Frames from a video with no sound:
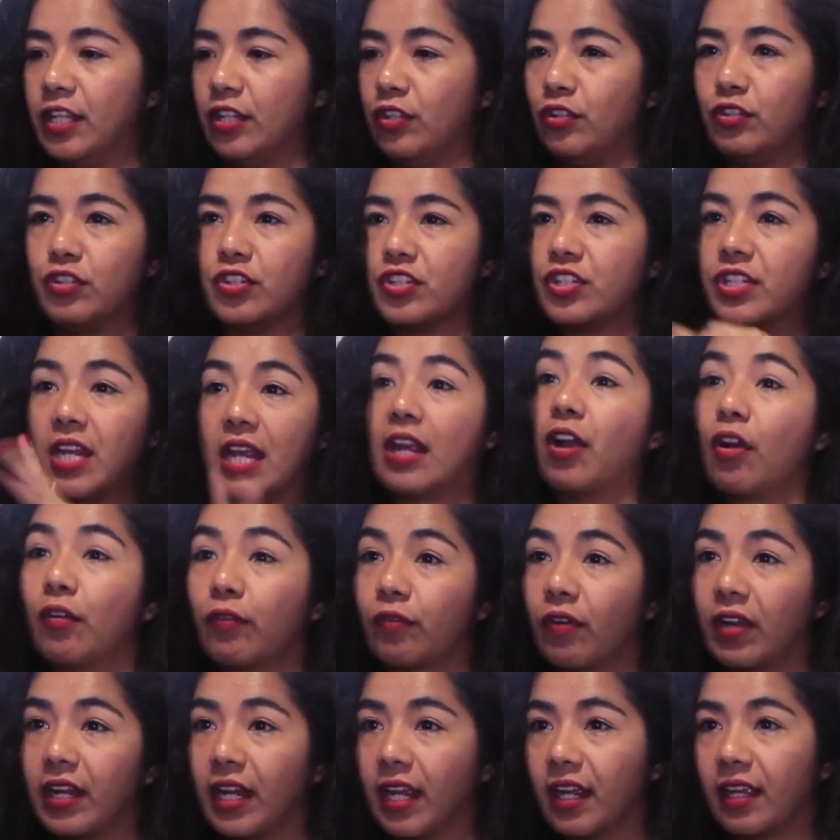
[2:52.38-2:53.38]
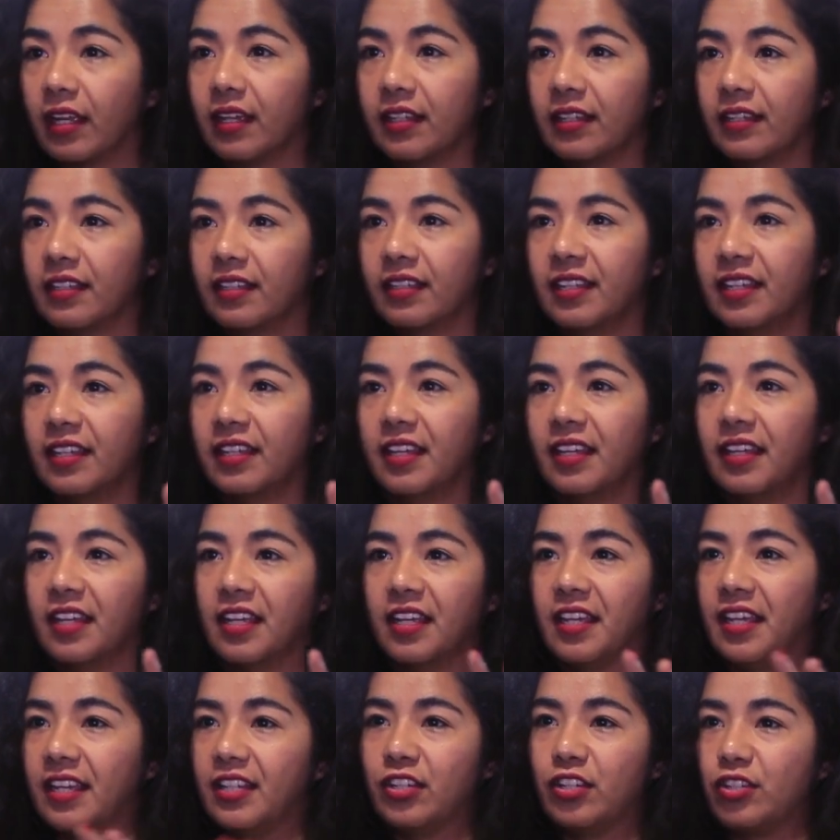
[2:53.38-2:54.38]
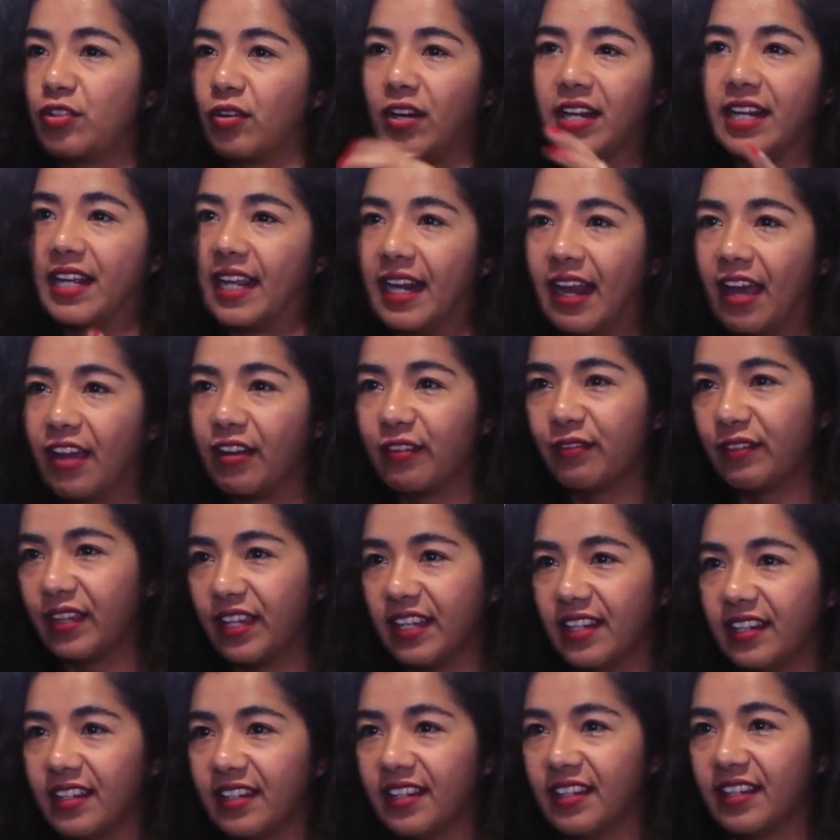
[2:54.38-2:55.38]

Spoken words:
then you just take off running to try to get out of it.